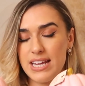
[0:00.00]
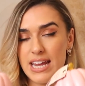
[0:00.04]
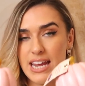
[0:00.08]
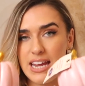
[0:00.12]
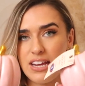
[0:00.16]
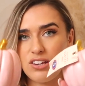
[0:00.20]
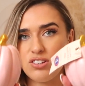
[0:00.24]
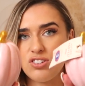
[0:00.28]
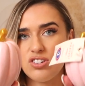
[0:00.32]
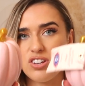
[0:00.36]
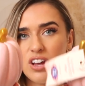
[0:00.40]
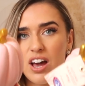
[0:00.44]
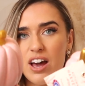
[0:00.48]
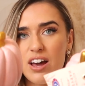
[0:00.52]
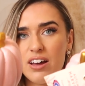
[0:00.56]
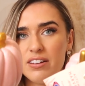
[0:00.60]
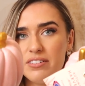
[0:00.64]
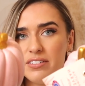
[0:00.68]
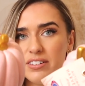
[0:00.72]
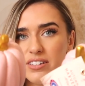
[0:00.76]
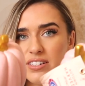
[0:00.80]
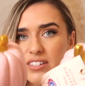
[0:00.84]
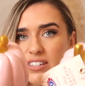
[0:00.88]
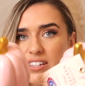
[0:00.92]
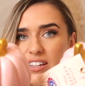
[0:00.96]
each,
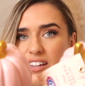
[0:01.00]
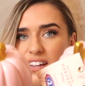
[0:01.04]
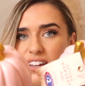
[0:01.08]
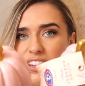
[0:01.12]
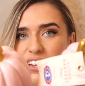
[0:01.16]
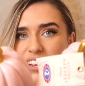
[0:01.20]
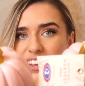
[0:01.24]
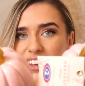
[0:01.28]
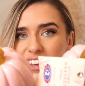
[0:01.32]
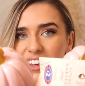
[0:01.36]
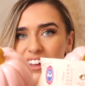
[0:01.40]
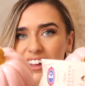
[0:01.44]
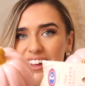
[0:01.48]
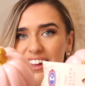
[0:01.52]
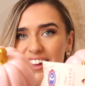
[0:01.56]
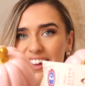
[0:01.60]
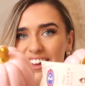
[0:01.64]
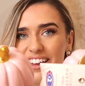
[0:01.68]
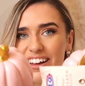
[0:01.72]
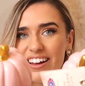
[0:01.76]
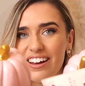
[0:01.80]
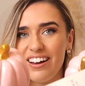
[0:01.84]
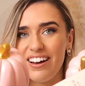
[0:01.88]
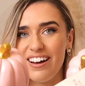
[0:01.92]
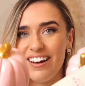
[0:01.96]
and
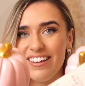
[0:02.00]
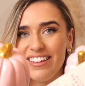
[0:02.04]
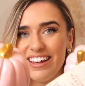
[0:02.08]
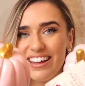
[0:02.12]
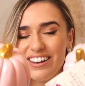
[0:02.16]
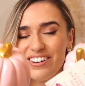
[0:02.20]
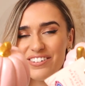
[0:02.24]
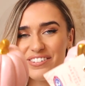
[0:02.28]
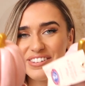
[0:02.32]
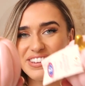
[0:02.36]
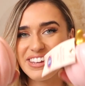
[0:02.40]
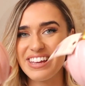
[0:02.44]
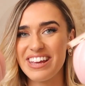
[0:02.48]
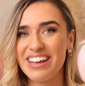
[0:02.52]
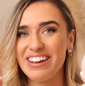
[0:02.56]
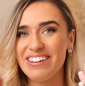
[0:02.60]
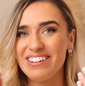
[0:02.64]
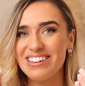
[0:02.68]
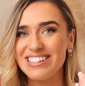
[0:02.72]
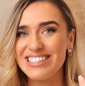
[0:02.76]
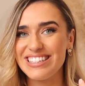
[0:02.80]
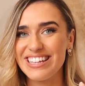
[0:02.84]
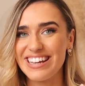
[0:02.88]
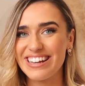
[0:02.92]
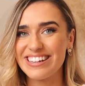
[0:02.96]
are they not the
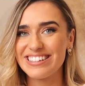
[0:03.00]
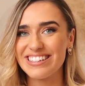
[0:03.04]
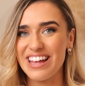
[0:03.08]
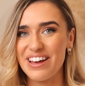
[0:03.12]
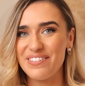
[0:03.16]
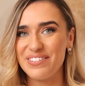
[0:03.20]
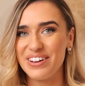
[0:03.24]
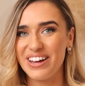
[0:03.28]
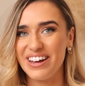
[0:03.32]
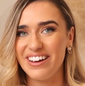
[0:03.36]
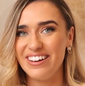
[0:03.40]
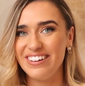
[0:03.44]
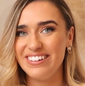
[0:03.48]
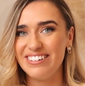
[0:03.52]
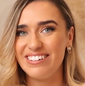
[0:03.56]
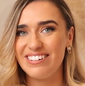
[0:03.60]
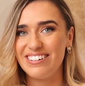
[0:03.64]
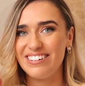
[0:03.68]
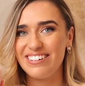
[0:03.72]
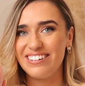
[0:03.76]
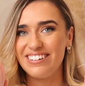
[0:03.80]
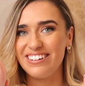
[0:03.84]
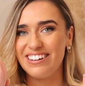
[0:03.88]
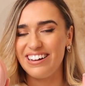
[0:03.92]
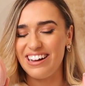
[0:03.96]
cutest things ever?
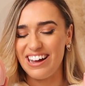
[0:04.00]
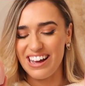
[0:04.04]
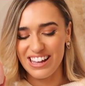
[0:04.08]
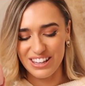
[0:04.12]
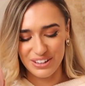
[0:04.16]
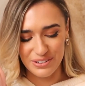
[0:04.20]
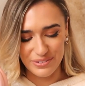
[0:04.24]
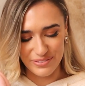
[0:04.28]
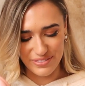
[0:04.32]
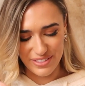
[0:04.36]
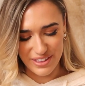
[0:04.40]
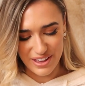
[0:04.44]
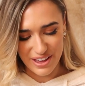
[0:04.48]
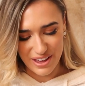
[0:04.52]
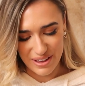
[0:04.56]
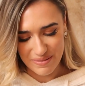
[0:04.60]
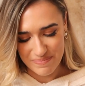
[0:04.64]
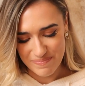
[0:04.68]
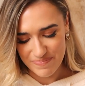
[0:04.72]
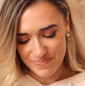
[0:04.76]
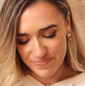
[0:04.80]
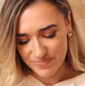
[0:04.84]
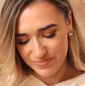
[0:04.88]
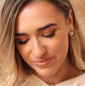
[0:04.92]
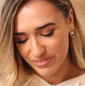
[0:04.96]
I love
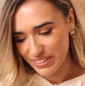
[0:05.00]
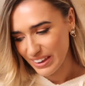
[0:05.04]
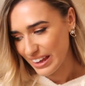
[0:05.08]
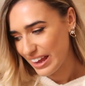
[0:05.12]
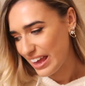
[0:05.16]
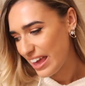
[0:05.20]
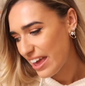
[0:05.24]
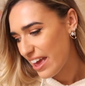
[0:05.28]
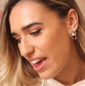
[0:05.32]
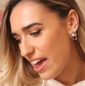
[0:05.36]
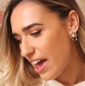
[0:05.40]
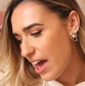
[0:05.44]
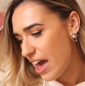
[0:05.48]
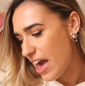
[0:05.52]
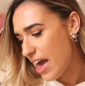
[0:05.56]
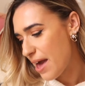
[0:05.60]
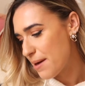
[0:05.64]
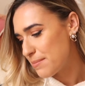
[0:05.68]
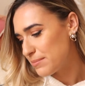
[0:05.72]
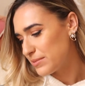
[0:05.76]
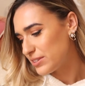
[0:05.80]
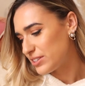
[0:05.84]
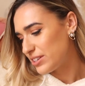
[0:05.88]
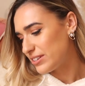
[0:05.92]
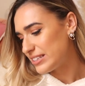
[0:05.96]
them.
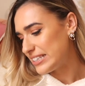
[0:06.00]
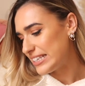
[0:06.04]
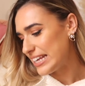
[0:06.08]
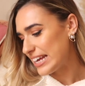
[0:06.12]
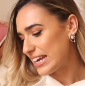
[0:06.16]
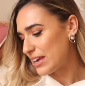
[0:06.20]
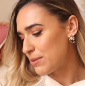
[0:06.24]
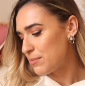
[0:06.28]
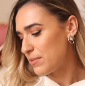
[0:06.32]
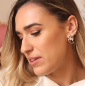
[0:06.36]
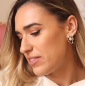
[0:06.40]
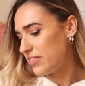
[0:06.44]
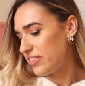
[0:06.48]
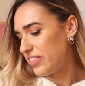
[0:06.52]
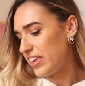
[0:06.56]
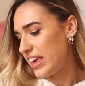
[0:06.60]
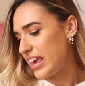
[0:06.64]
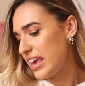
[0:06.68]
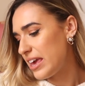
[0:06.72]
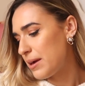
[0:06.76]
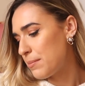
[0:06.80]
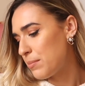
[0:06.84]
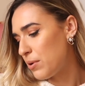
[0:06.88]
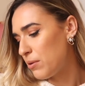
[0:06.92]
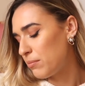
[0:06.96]
Um, so sticking with
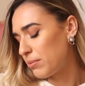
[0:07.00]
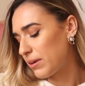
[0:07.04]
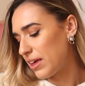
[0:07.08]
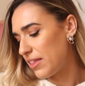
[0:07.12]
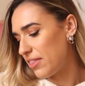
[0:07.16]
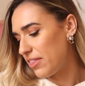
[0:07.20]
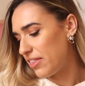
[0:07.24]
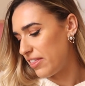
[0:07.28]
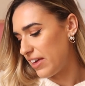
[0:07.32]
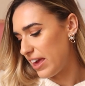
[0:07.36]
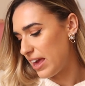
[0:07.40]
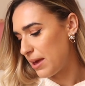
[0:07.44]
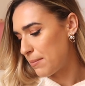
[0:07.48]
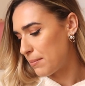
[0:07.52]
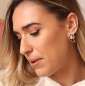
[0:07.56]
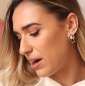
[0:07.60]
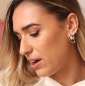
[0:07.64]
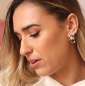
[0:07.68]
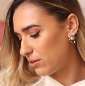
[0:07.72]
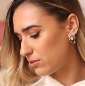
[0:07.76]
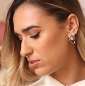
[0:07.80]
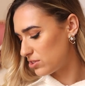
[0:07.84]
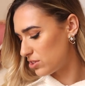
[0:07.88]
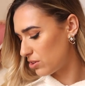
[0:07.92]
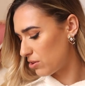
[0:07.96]
the pumpkin theme,
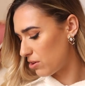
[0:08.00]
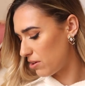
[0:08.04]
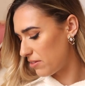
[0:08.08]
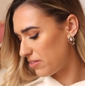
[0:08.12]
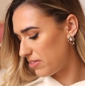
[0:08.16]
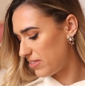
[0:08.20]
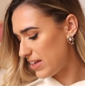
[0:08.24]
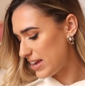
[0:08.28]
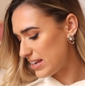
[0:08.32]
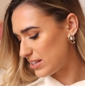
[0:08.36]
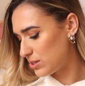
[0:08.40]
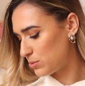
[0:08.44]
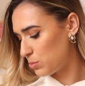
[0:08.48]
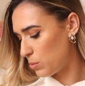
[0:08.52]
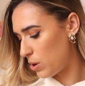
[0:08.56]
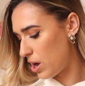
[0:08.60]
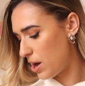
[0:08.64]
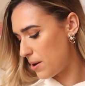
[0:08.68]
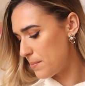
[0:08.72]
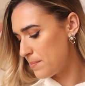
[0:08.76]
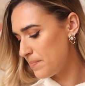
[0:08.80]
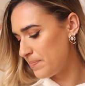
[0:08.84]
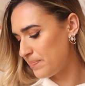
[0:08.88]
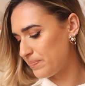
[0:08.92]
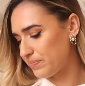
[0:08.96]
I also got this
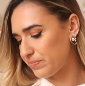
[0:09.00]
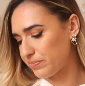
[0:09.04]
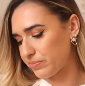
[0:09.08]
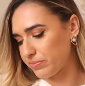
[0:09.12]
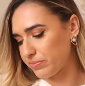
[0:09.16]
one